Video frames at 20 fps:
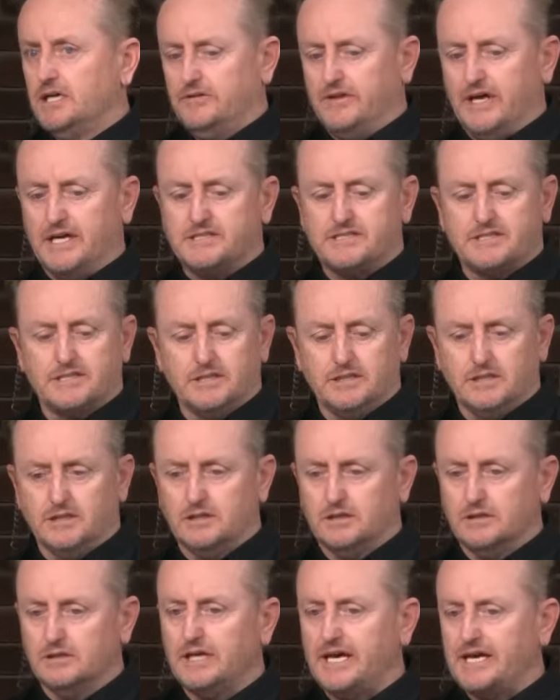that's the
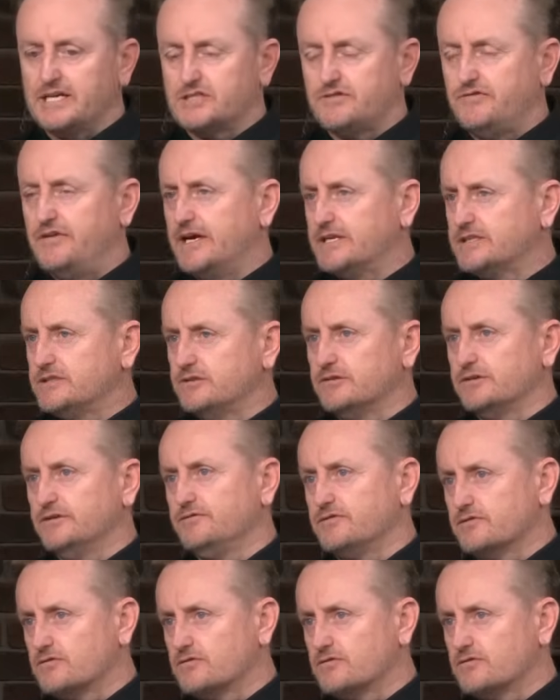little X factor and